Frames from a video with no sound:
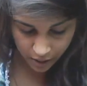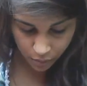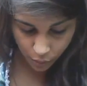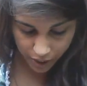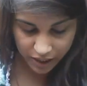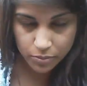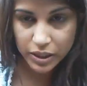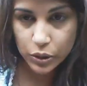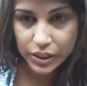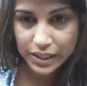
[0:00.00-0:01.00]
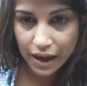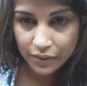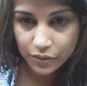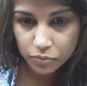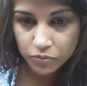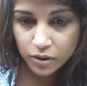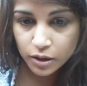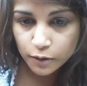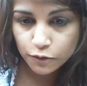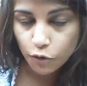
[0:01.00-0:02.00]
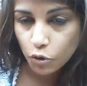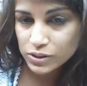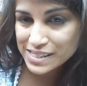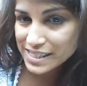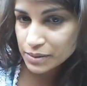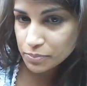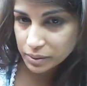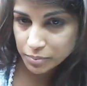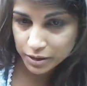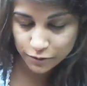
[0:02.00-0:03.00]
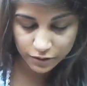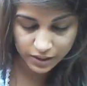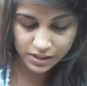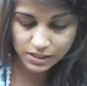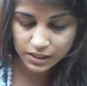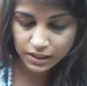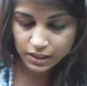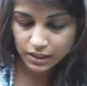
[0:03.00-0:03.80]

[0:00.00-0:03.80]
But we're going to be looking at them for sleeping benefits.